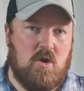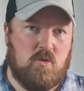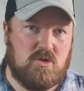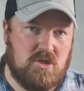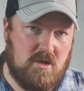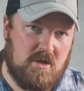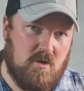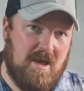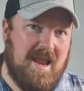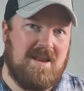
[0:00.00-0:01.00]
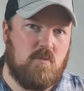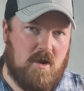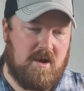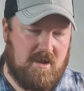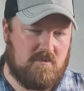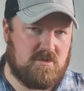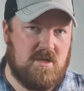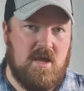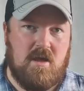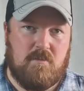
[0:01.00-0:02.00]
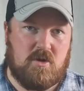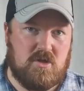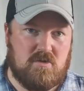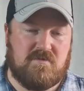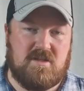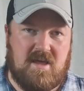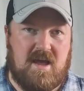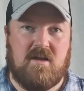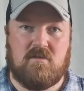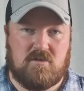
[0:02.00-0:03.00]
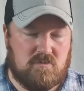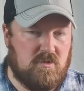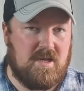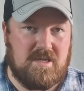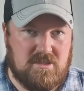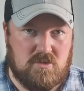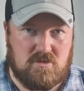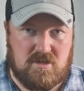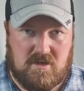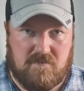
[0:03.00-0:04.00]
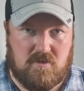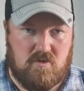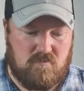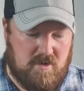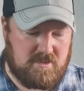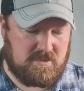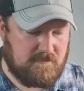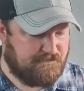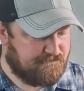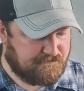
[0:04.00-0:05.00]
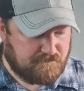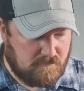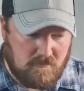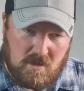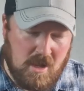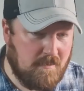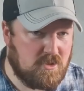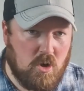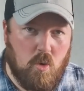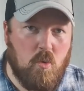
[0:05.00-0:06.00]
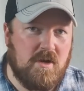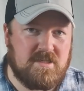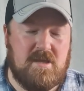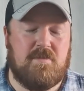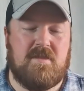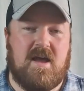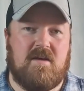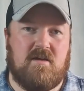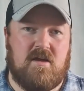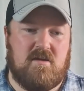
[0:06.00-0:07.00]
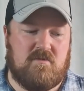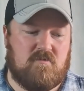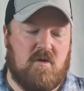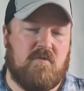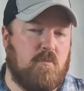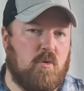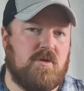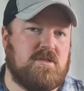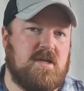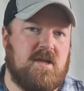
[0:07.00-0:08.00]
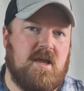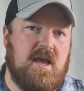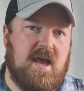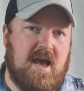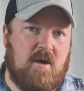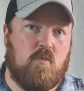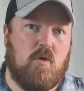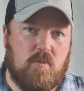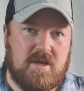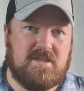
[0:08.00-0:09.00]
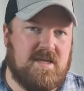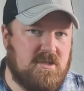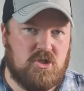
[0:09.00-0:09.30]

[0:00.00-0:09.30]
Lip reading: or certainly not anyone else, because obviously that leads to significant risk. So always keeping that rifle pointed at what we intend to